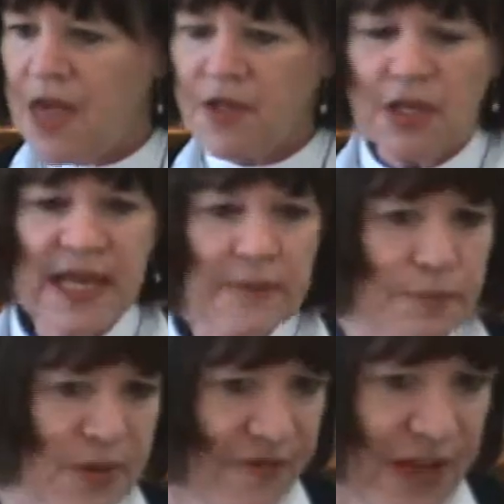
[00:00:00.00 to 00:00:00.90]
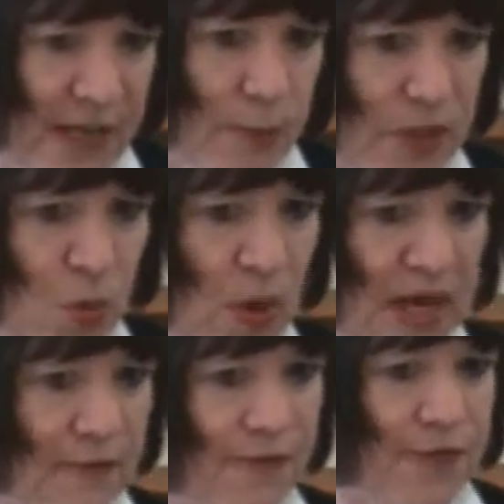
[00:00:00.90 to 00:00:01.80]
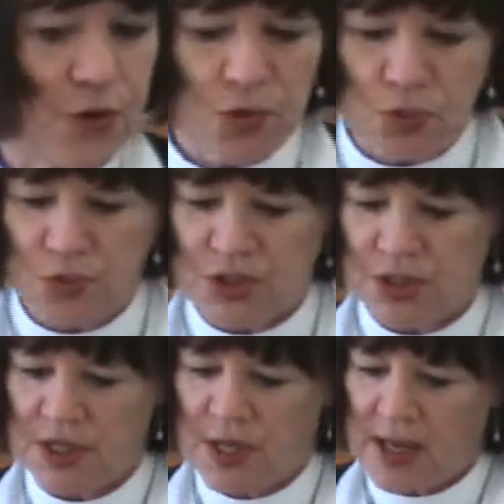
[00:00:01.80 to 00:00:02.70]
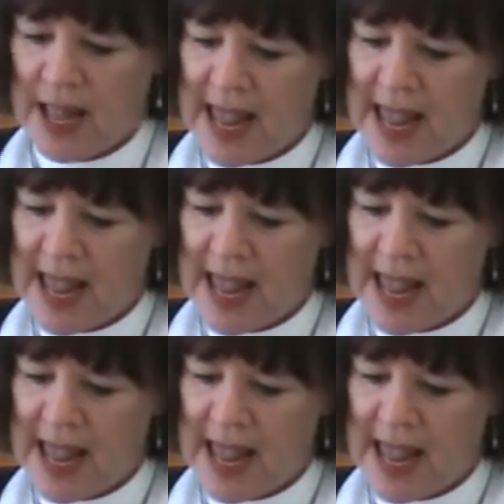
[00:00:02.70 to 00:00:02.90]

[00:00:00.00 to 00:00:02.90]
And the link between food